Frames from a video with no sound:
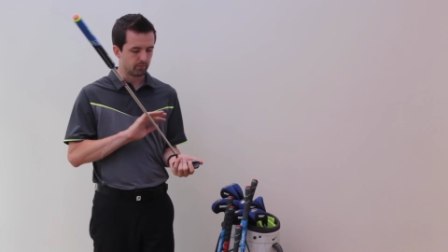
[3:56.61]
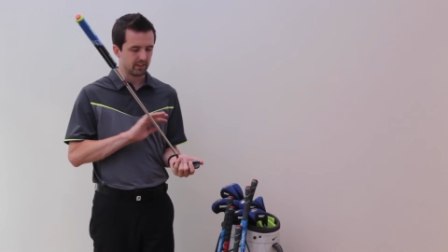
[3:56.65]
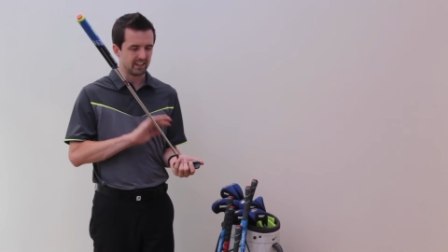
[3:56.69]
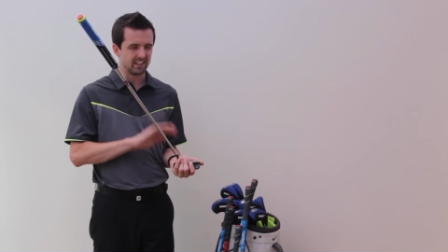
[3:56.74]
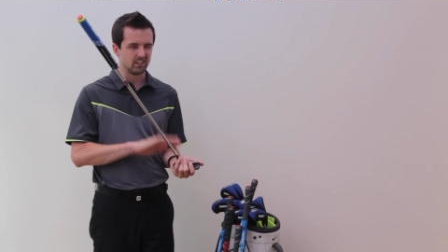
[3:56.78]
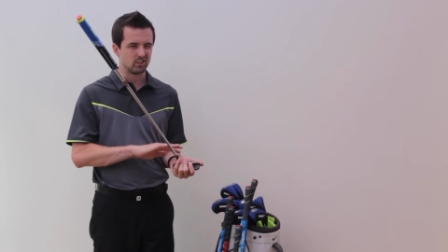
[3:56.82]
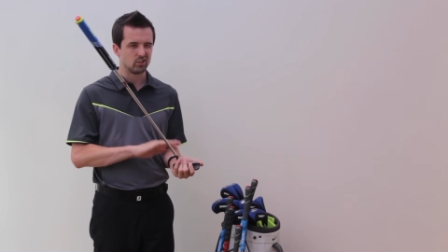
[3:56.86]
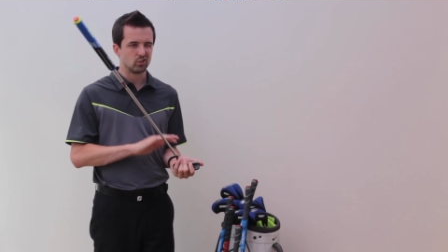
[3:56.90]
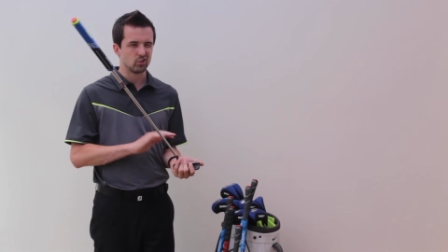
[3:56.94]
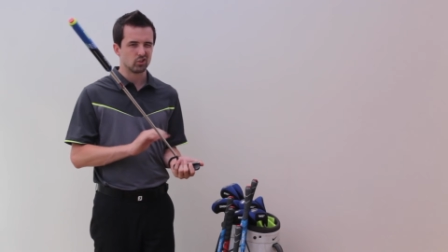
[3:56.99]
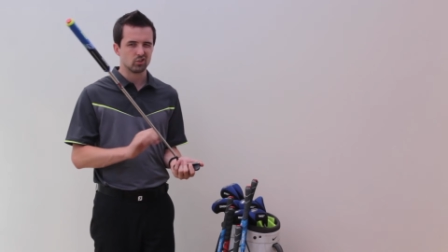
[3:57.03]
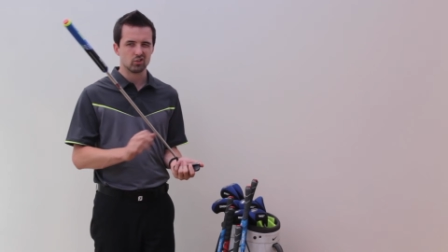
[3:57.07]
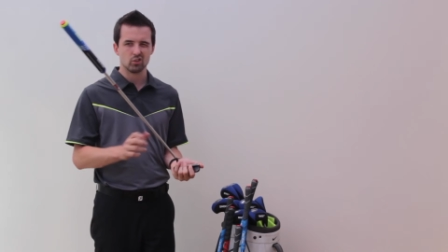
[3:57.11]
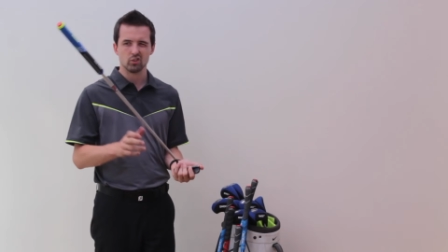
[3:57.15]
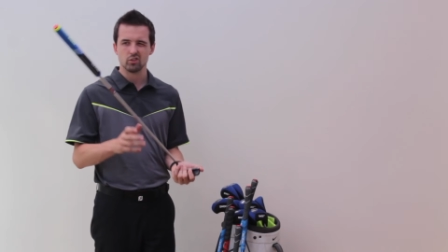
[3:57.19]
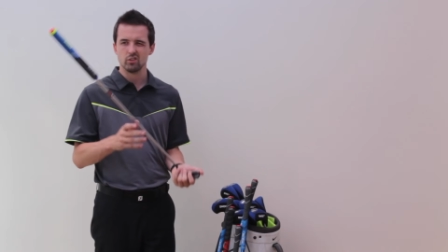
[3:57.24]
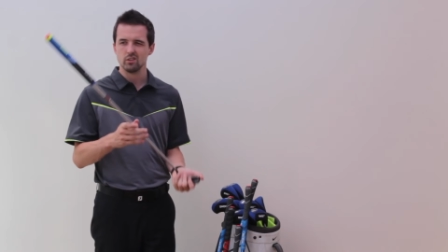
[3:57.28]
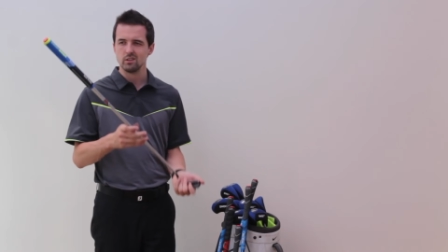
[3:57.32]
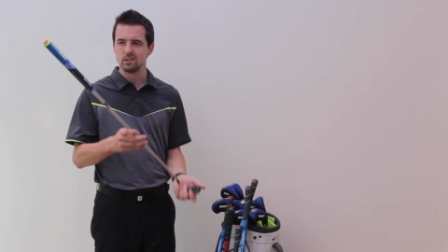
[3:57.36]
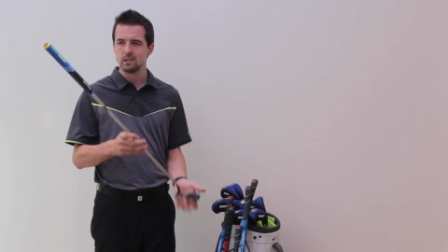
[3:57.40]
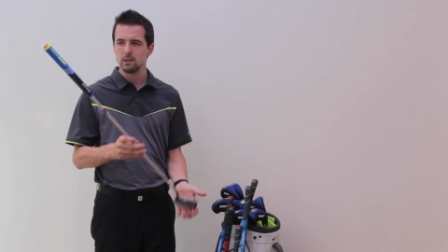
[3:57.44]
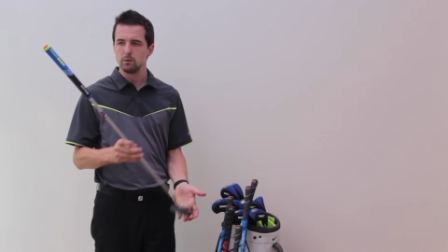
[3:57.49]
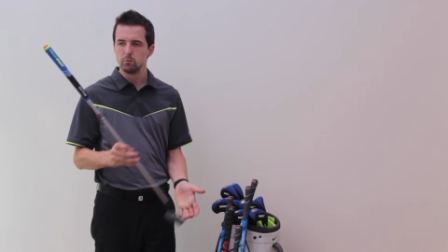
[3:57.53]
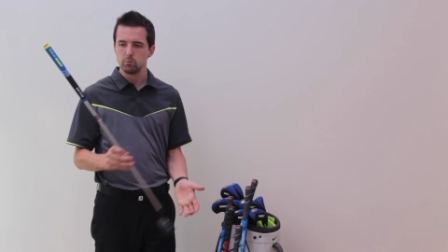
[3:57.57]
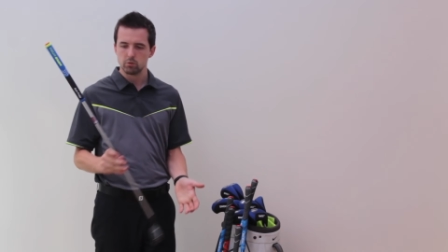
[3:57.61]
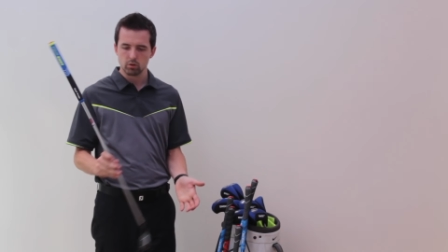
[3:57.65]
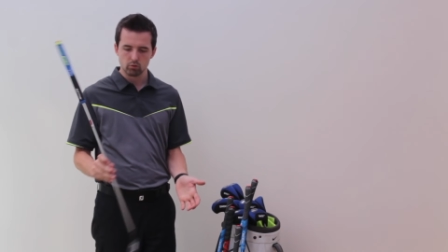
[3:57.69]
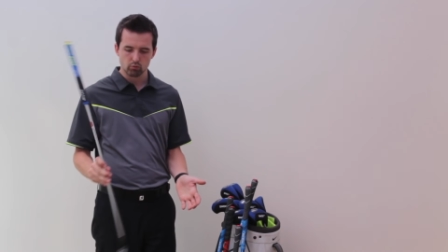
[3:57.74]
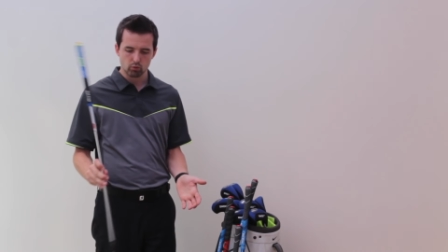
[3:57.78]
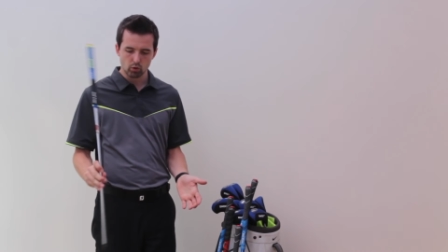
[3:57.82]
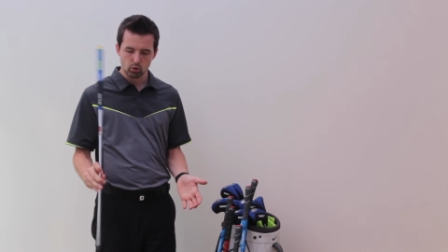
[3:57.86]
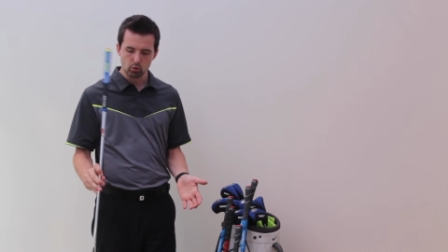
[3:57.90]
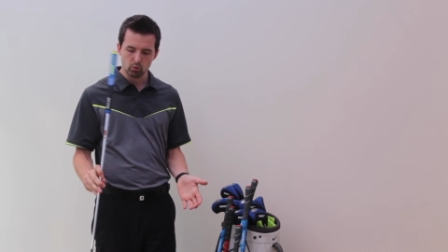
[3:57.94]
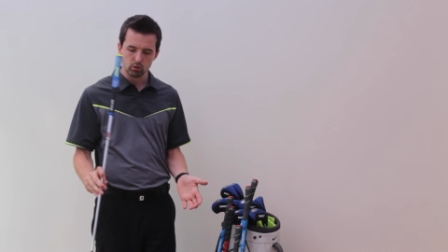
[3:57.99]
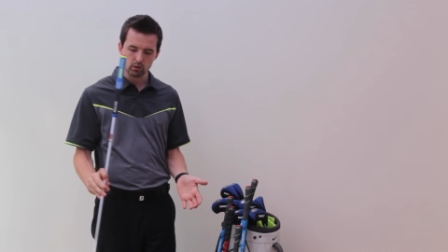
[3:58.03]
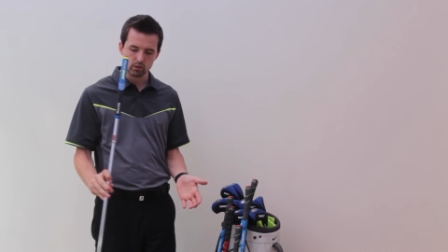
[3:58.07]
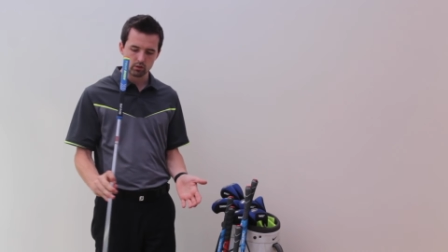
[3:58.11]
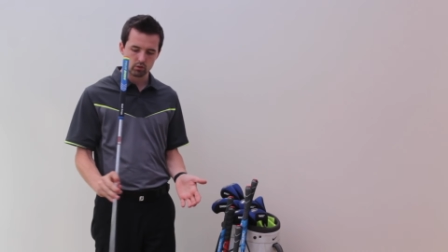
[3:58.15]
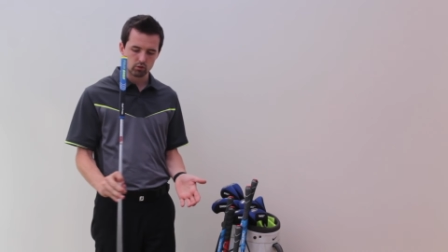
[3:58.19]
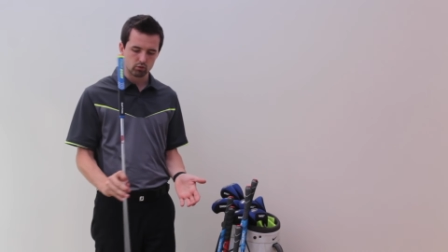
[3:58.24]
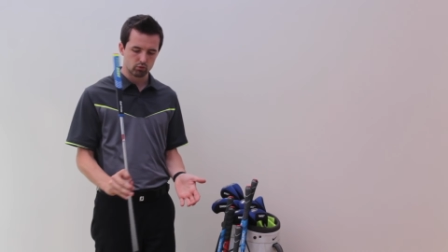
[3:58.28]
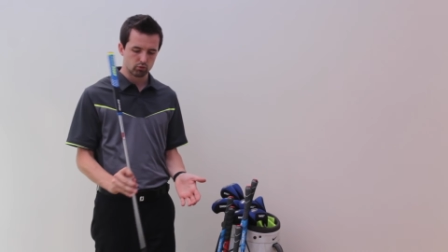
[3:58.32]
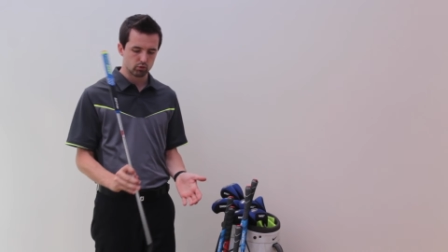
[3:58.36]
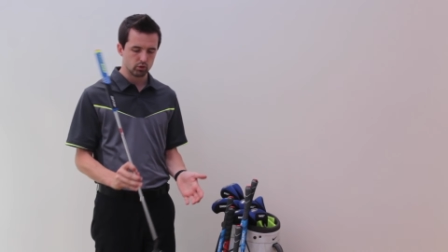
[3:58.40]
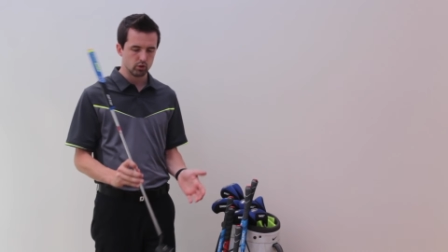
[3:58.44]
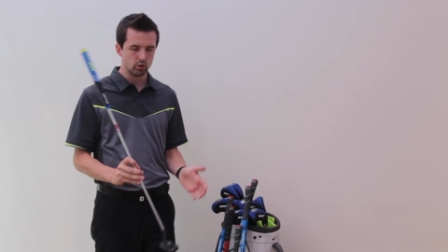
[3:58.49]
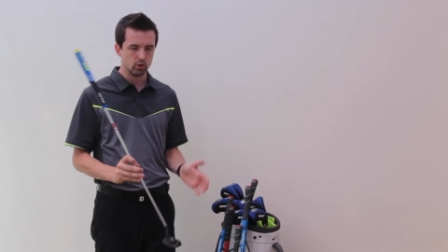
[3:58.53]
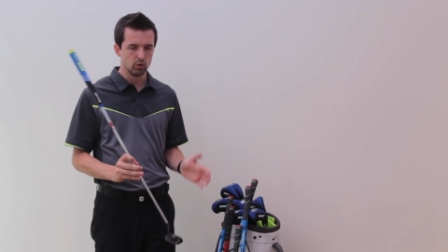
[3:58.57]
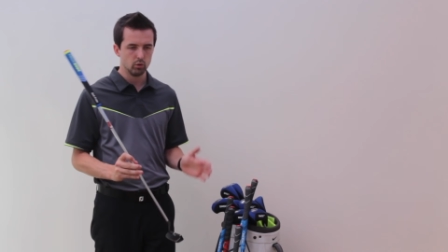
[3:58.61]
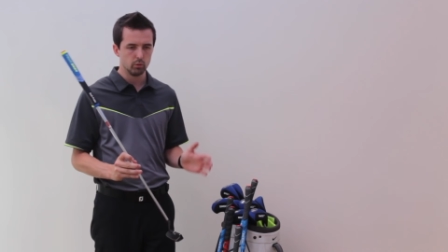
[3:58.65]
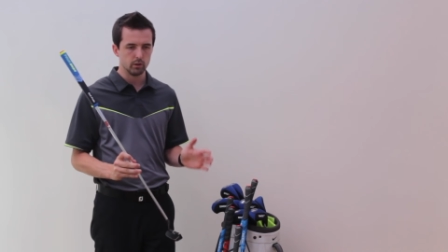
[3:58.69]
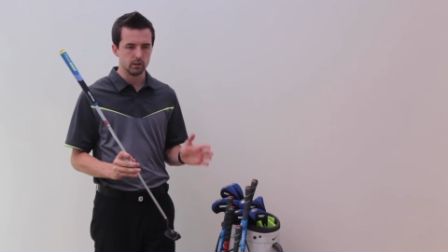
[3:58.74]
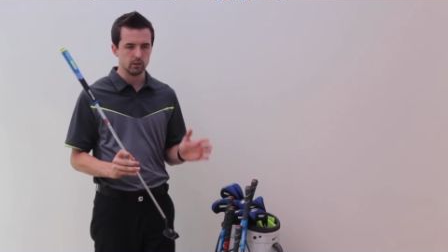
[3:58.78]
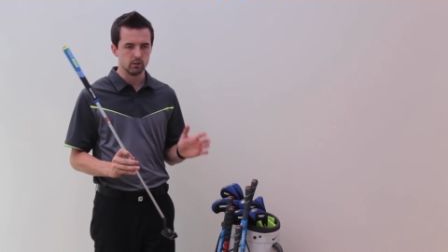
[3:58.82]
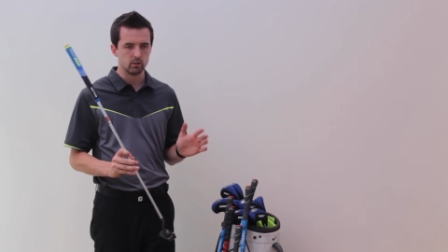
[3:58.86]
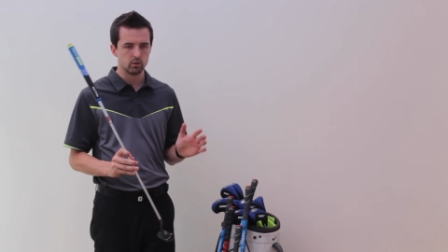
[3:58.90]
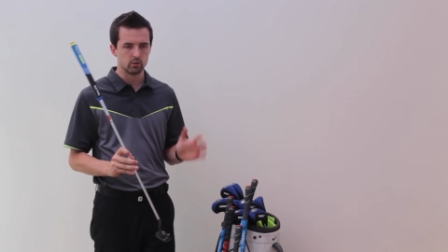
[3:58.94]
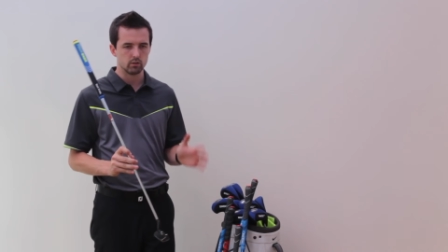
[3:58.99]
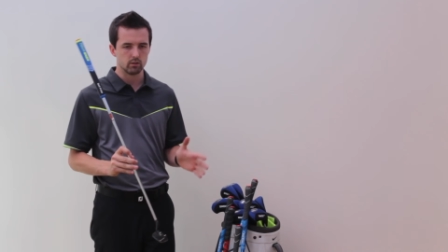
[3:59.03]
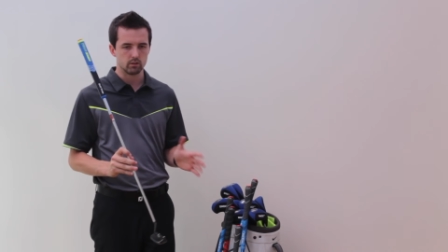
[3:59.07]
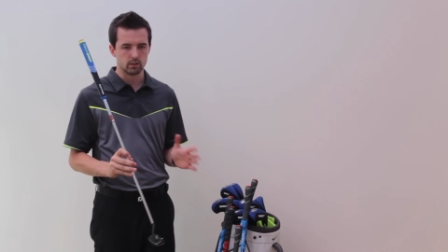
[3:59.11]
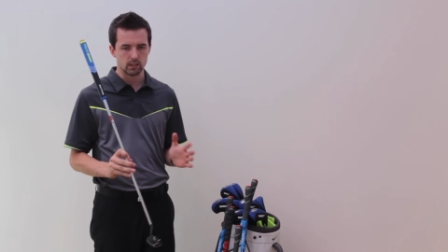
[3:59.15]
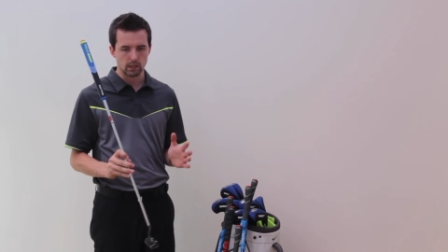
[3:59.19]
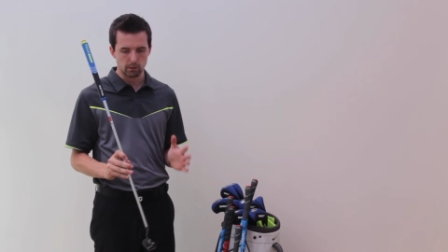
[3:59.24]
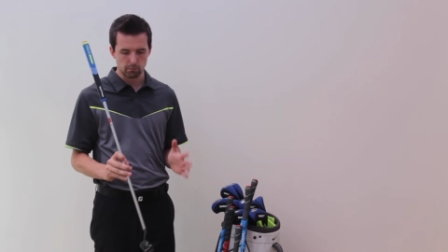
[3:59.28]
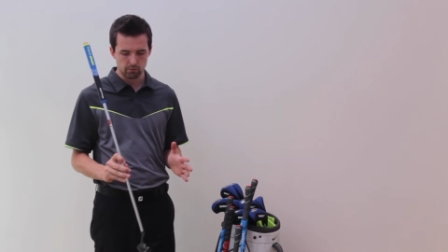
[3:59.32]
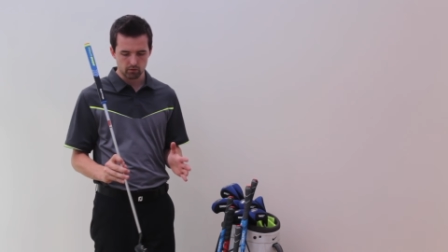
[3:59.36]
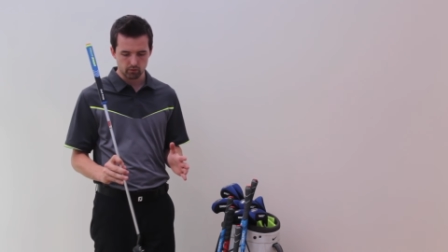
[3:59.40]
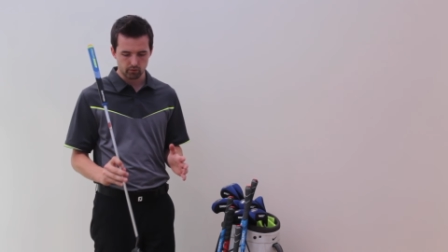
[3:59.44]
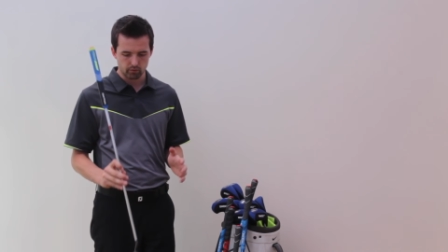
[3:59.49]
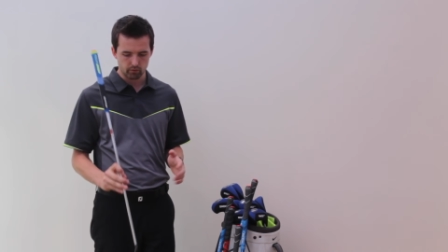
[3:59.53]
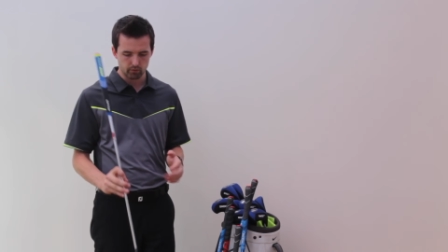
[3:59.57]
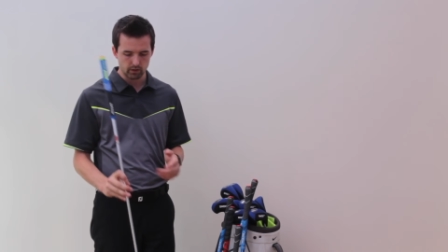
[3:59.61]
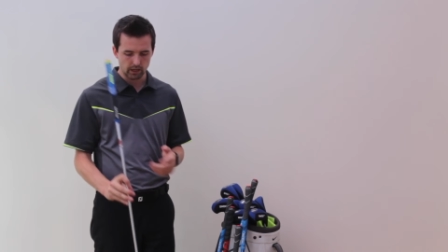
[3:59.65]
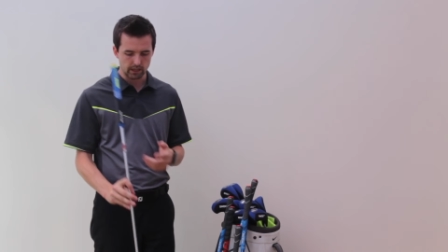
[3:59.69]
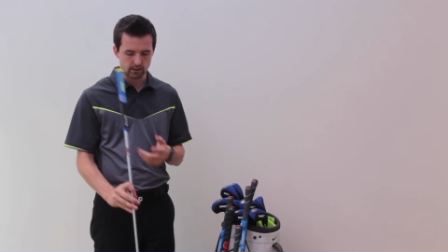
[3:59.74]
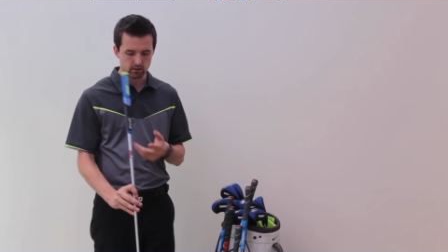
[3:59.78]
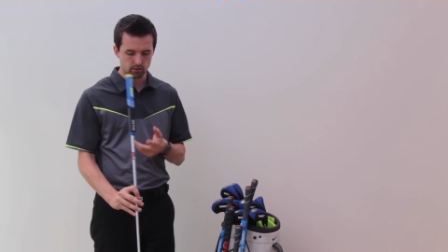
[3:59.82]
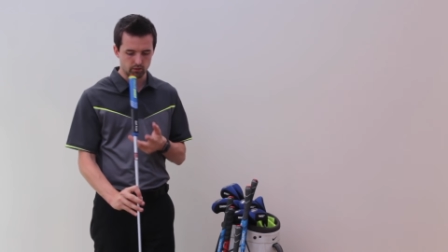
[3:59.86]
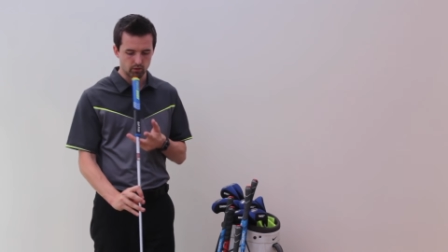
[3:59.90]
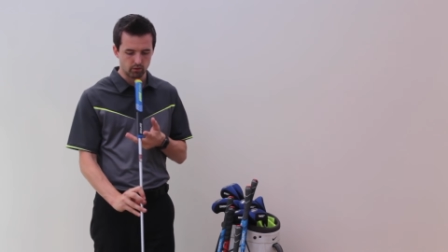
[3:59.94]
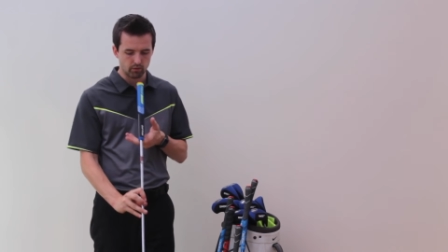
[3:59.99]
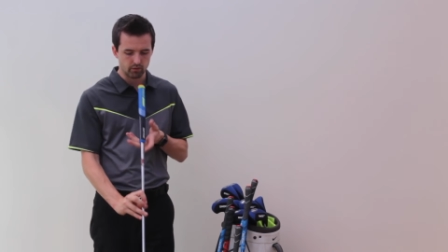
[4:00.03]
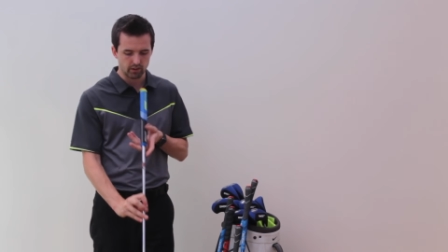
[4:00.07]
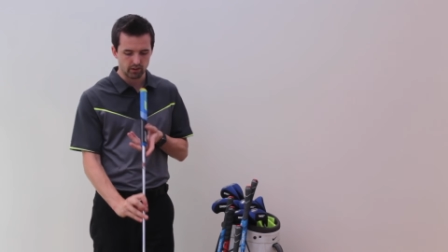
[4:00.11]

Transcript: It just doesn't seem to roll as true and doesn't seem as nice off the